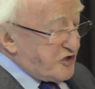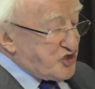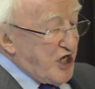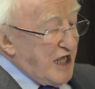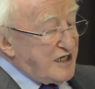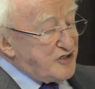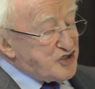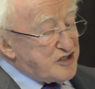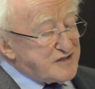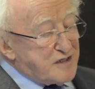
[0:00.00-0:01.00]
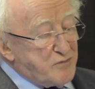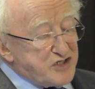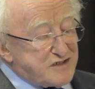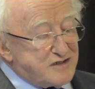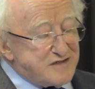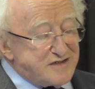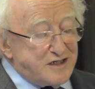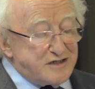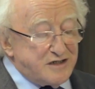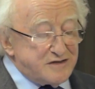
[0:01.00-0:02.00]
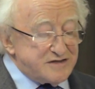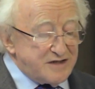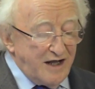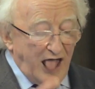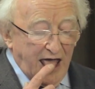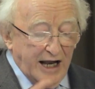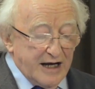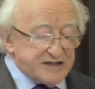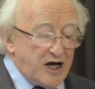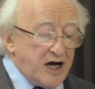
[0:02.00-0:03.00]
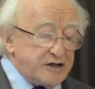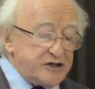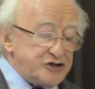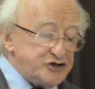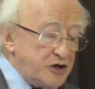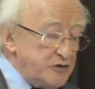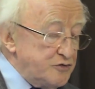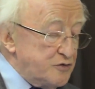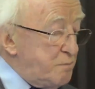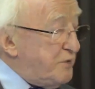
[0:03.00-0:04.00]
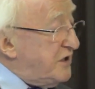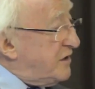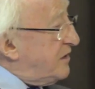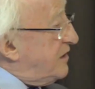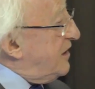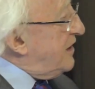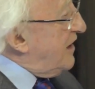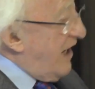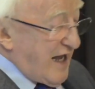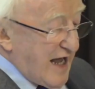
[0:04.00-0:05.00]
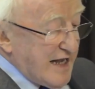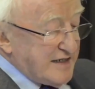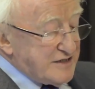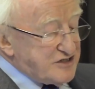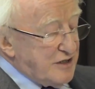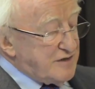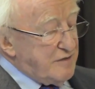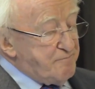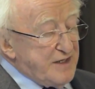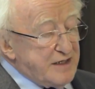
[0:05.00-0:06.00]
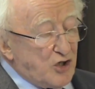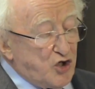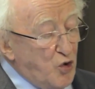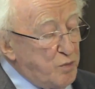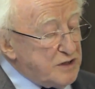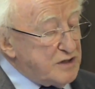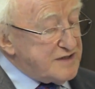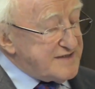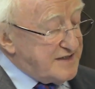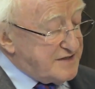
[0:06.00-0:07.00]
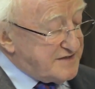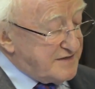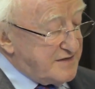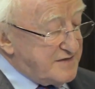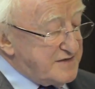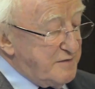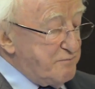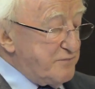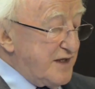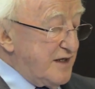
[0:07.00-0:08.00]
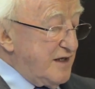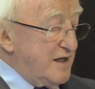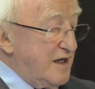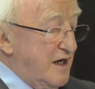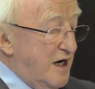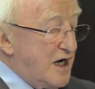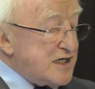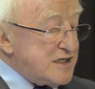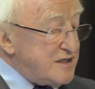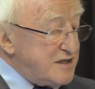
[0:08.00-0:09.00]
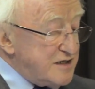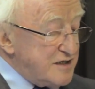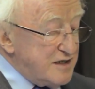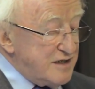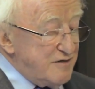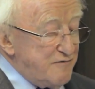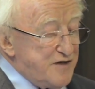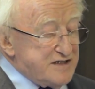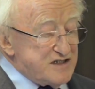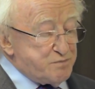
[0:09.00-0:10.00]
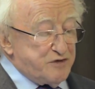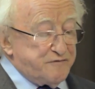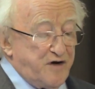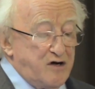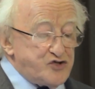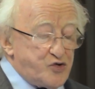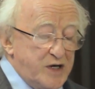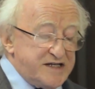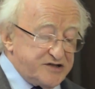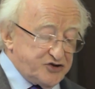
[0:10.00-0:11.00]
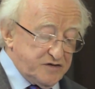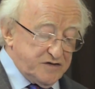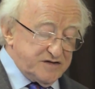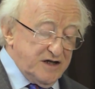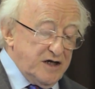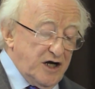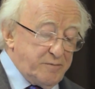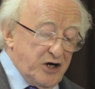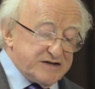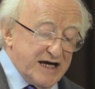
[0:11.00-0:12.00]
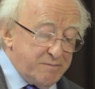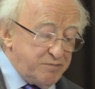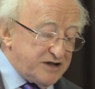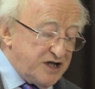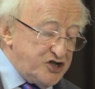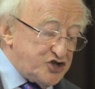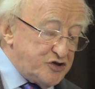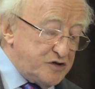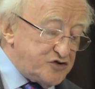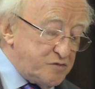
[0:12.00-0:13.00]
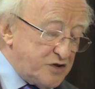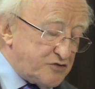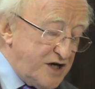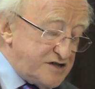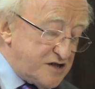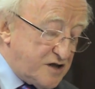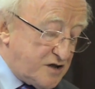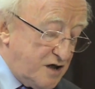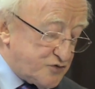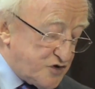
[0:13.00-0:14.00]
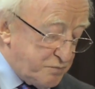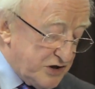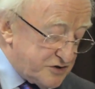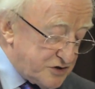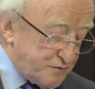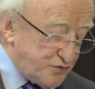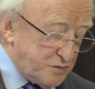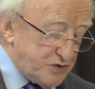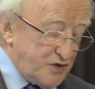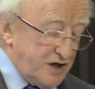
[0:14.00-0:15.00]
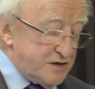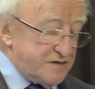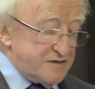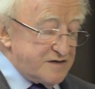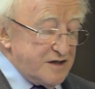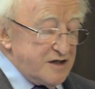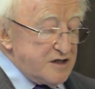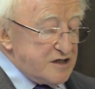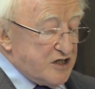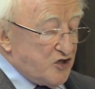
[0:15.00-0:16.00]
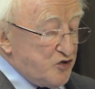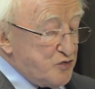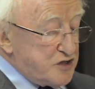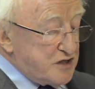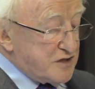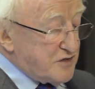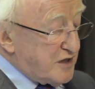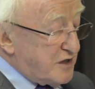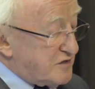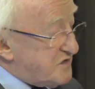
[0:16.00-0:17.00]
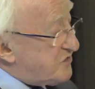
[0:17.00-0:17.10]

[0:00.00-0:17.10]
and challenges that must concern us as Irish, European, and global citizens. Ireland faces profound questions about the application and democratic accountability of human rights, including in their